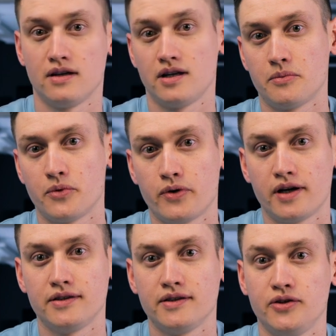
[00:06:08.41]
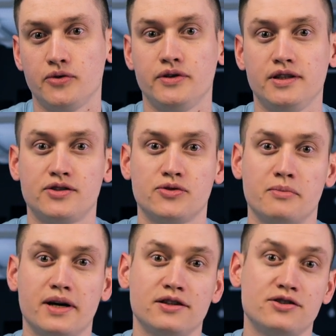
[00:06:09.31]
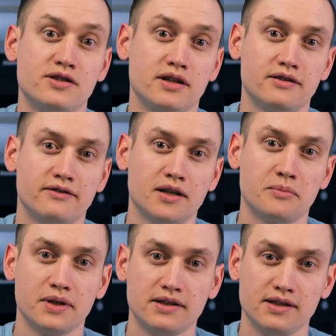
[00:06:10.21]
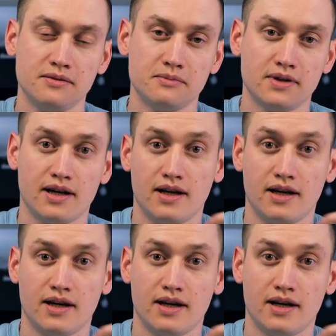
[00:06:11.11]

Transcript: Number one, you need to manage the development team,